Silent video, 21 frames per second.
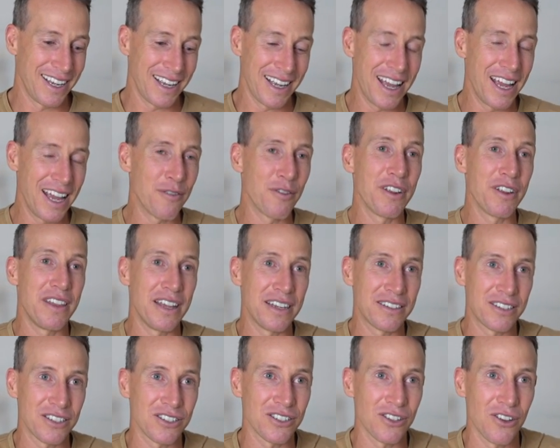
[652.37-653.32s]

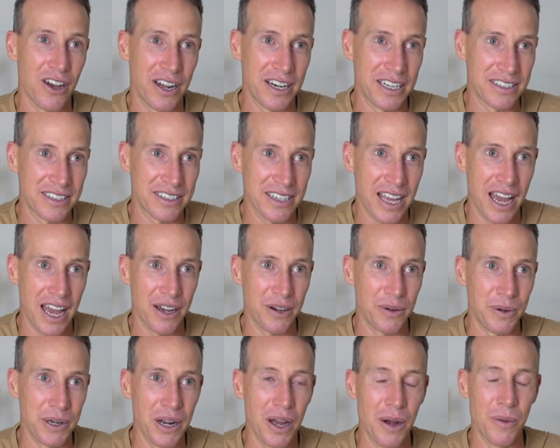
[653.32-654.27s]
everything's a sliding scale.
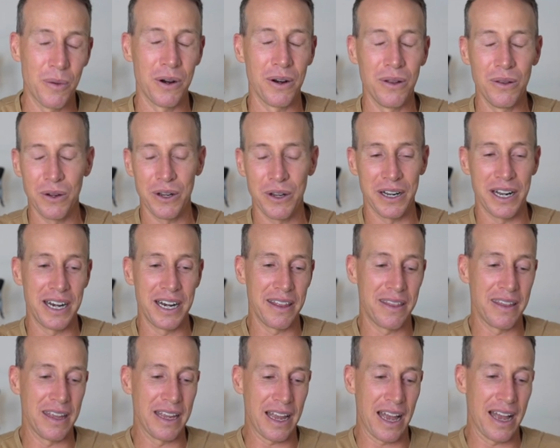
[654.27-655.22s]
We don't want to look at
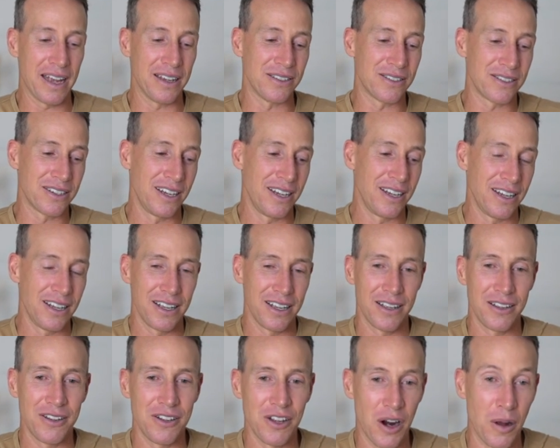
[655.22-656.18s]
anything as,
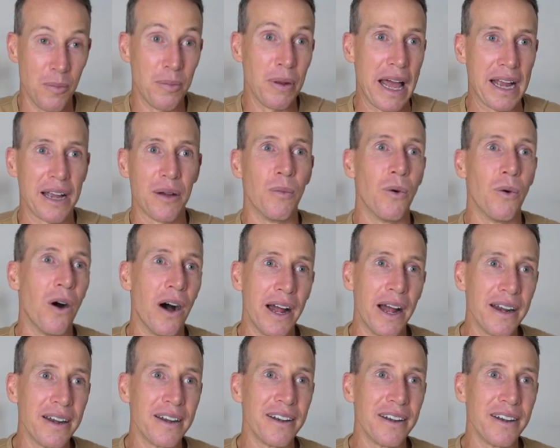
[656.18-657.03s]
you know, black and white.